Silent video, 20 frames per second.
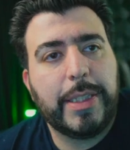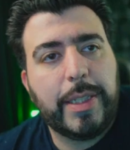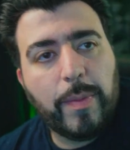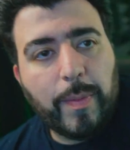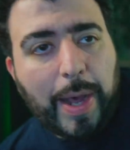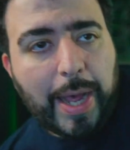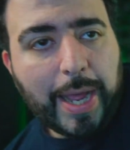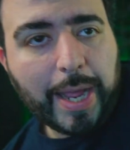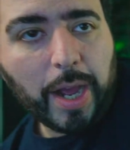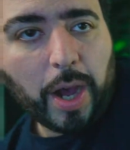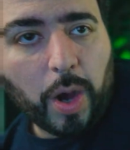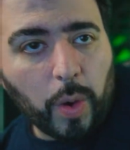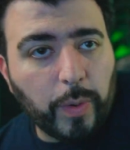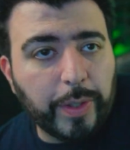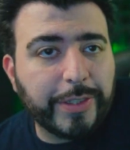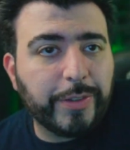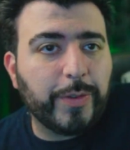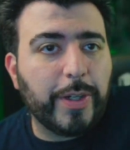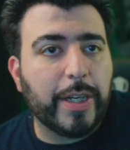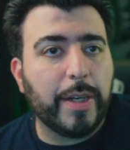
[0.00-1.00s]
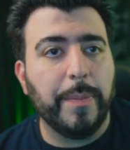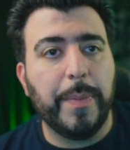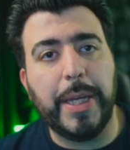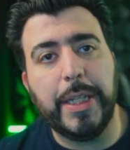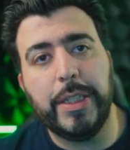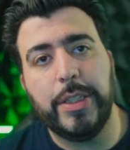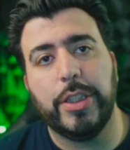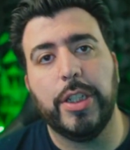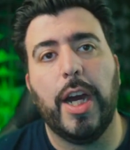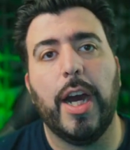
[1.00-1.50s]
and why i always
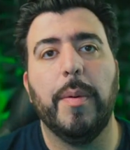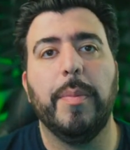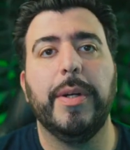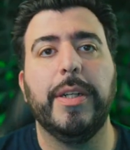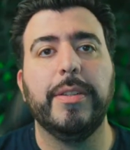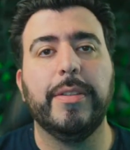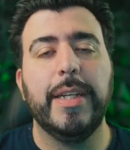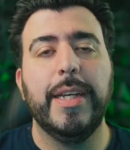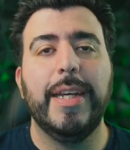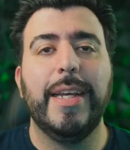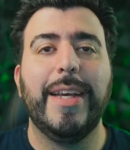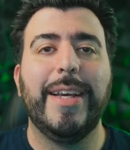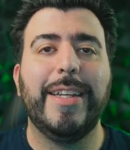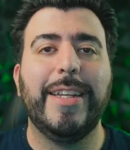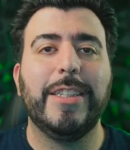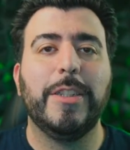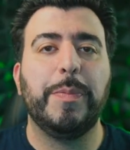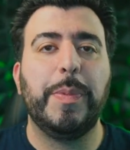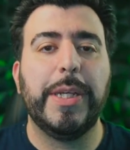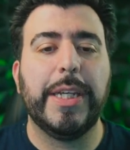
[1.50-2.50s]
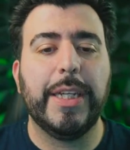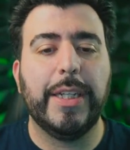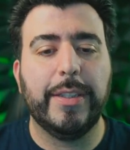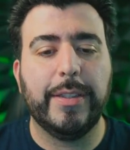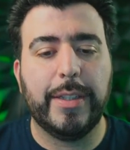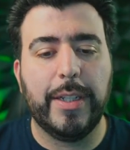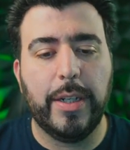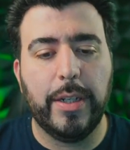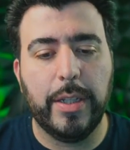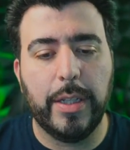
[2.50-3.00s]
recommend jabras is because
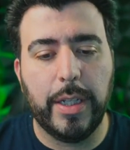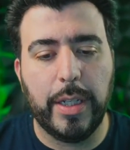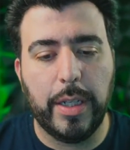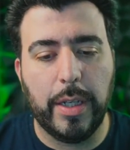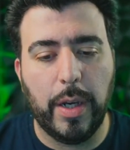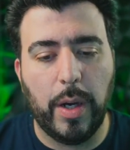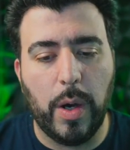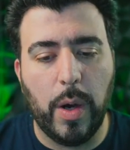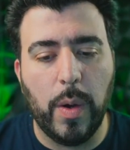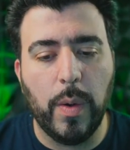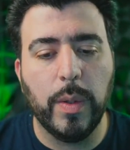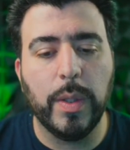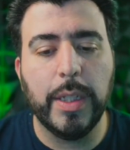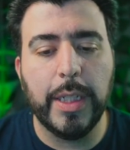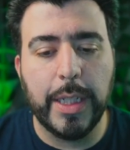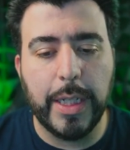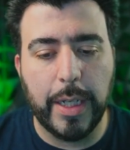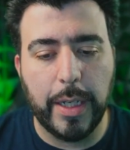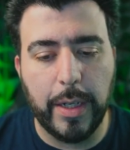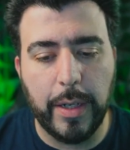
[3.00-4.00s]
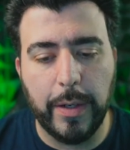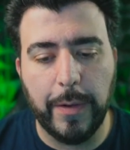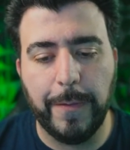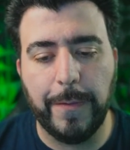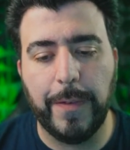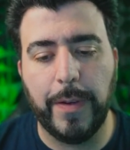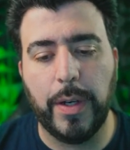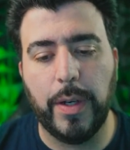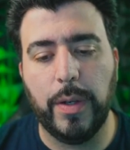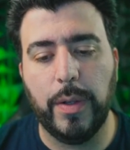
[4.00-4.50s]
they're the only
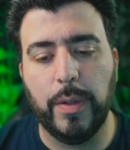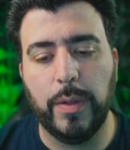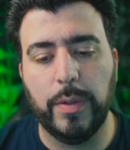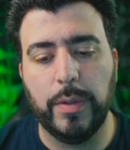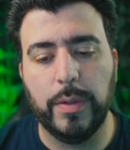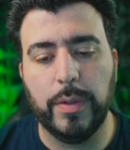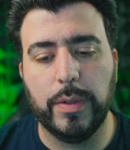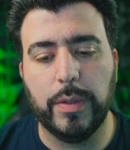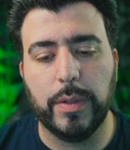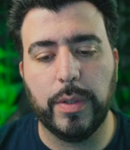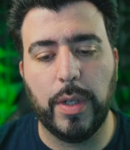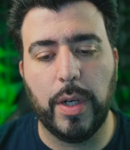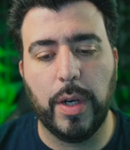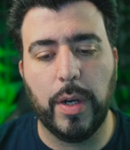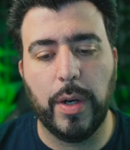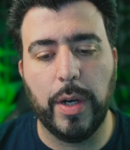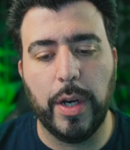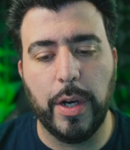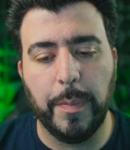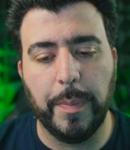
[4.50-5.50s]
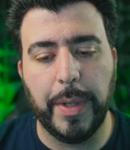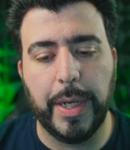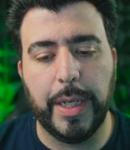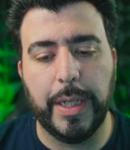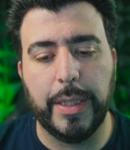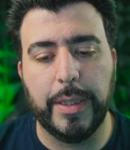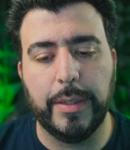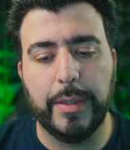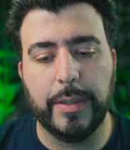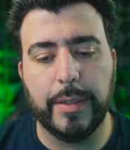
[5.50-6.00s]
earphones or
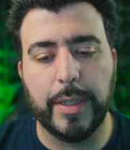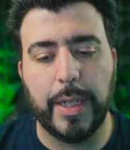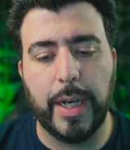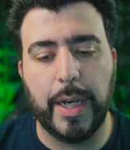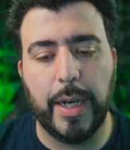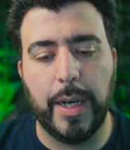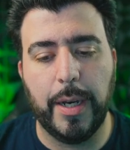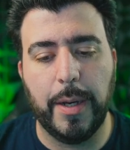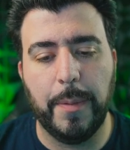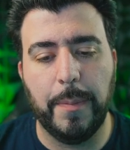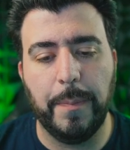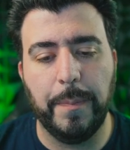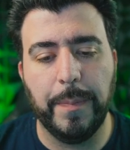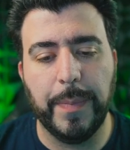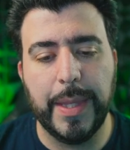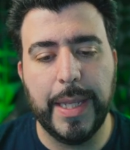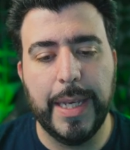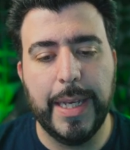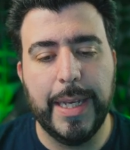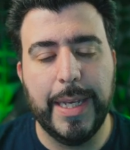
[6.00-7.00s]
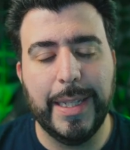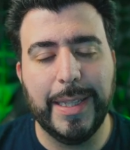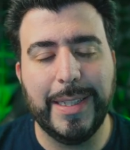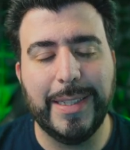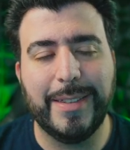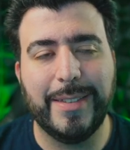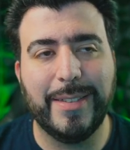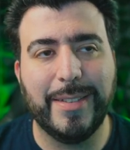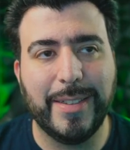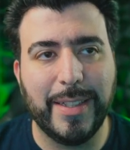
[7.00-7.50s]
earbuds um, that
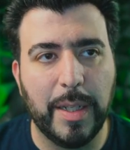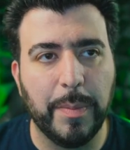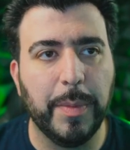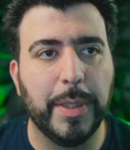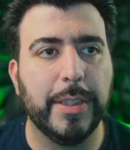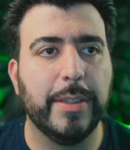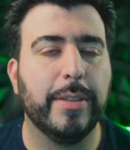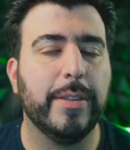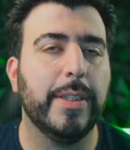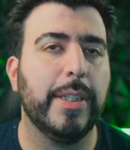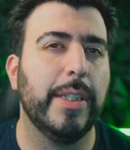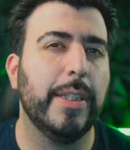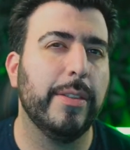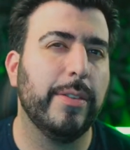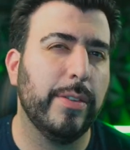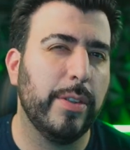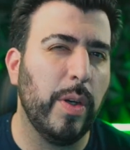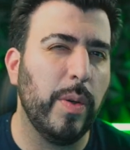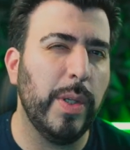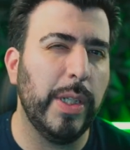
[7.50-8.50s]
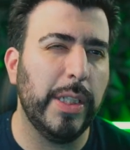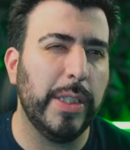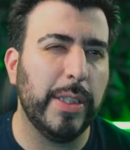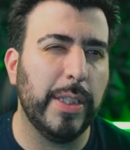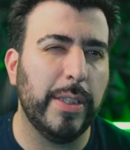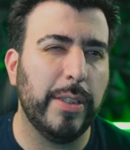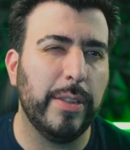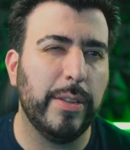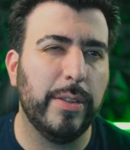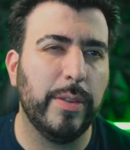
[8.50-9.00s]
seamlessly sony
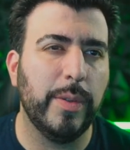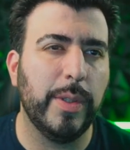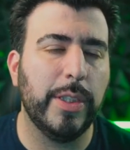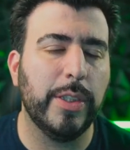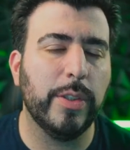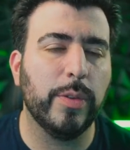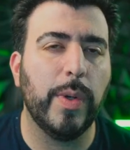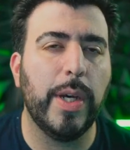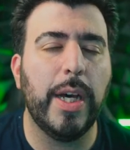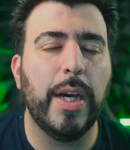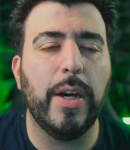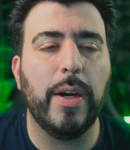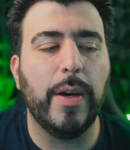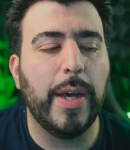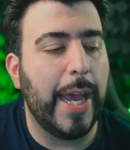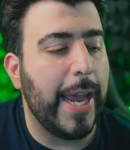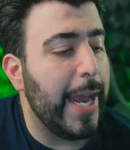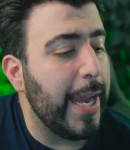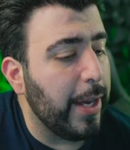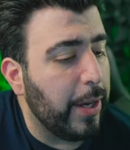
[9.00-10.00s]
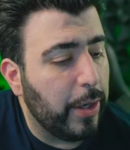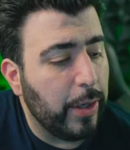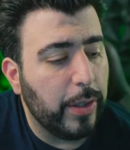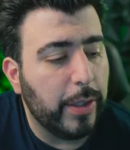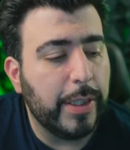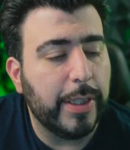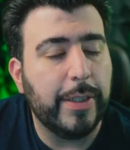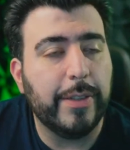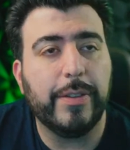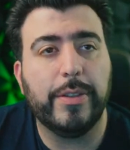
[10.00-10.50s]
does do it as well anker
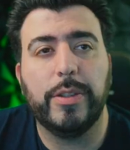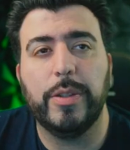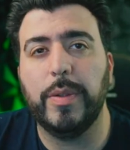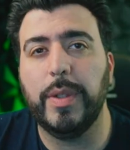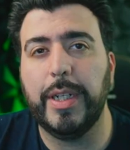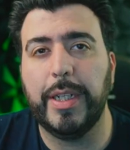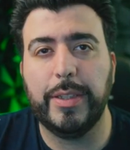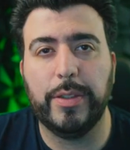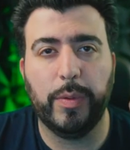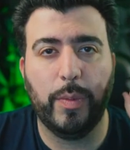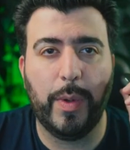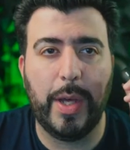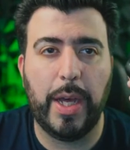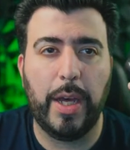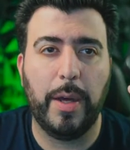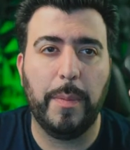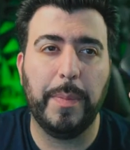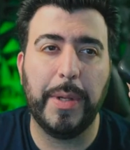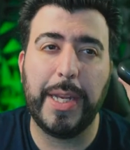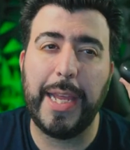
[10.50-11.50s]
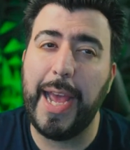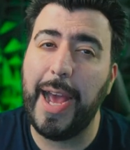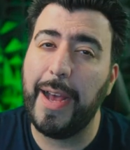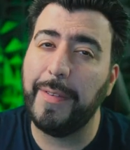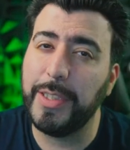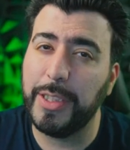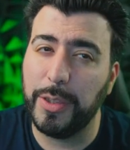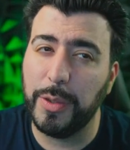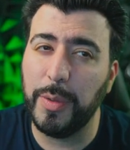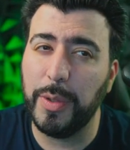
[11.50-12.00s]
does do it as well but you have
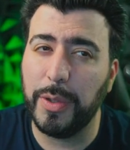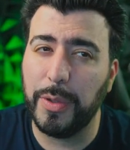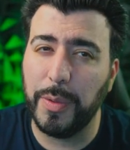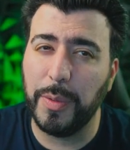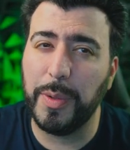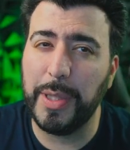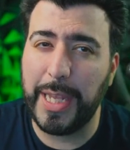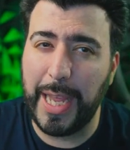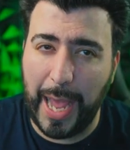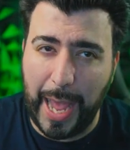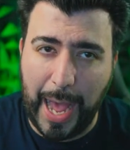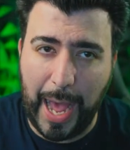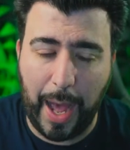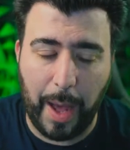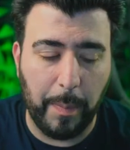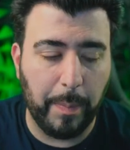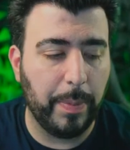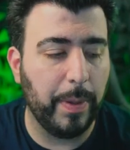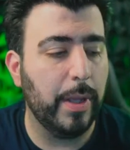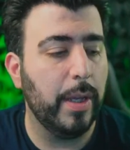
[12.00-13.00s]
to do it through the app